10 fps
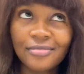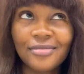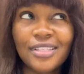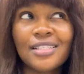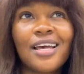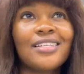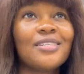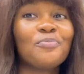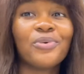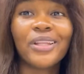Is height
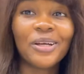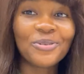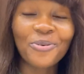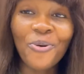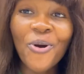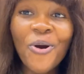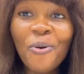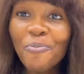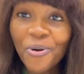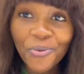important? No,
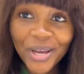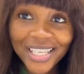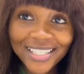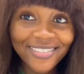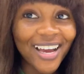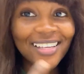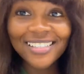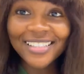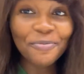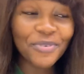but weight. You can
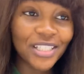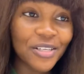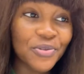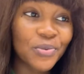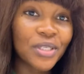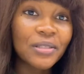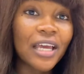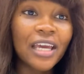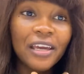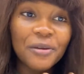actually take patients with,
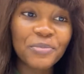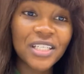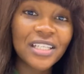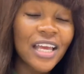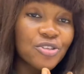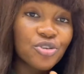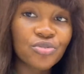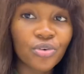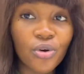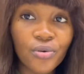like, a patient that is
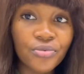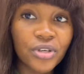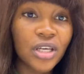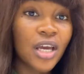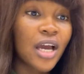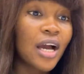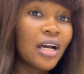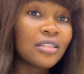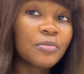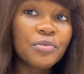just recovering
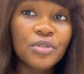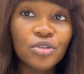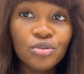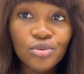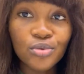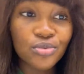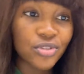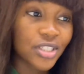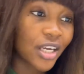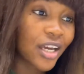and maybe they just want to
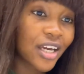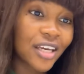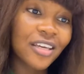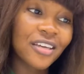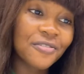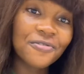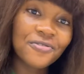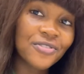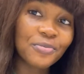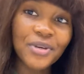check
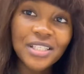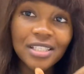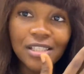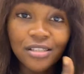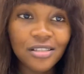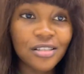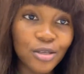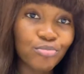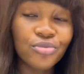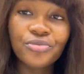if the person is
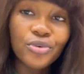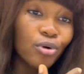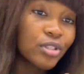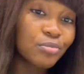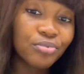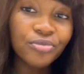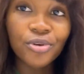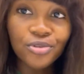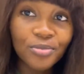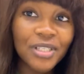improving or
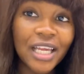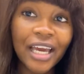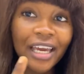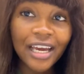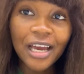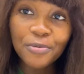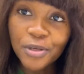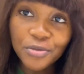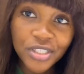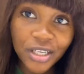deproving or something like that. You can help
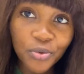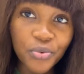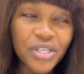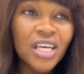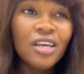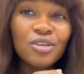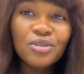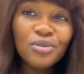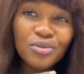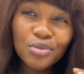them to check weight. It's
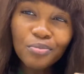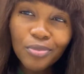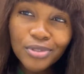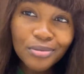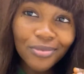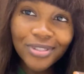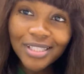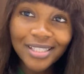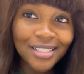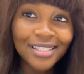just those small
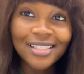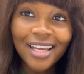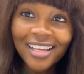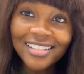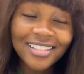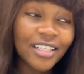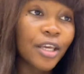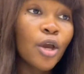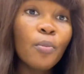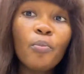things that this
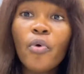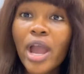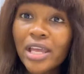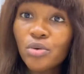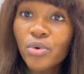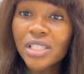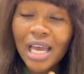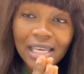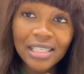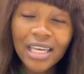thing. But anyways,
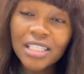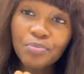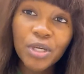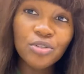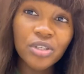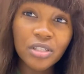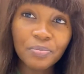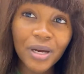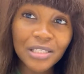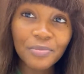I said, depending on the
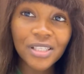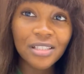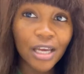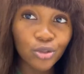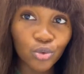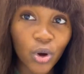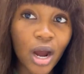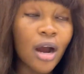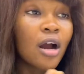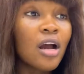department that you
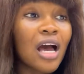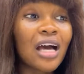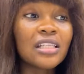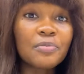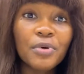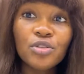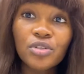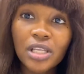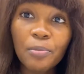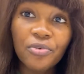are and depending
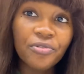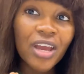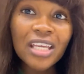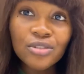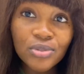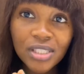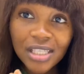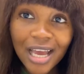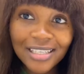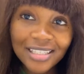on the type of
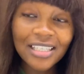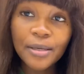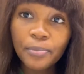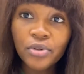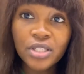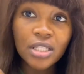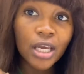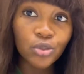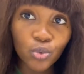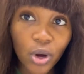enthusiastic person
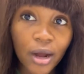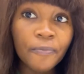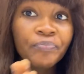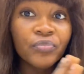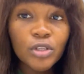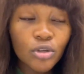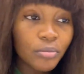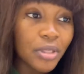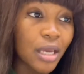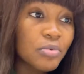that you are,
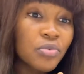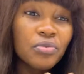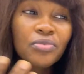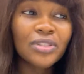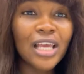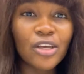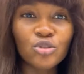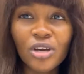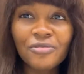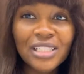sometimes if you feel
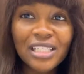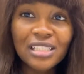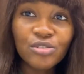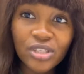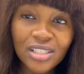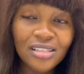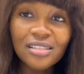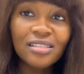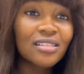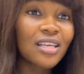like you are really interested
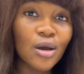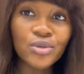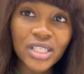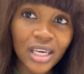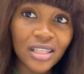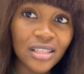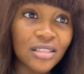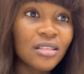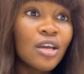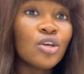in this healthcare
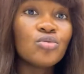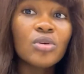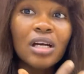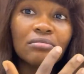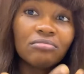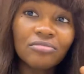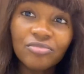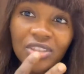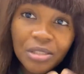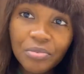thing, you can
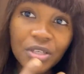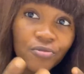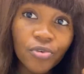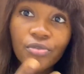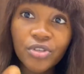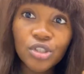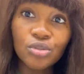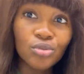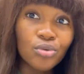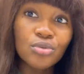really be involving the
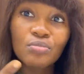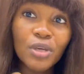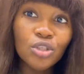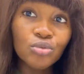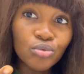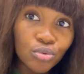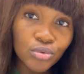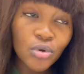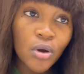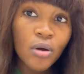nurse to make you do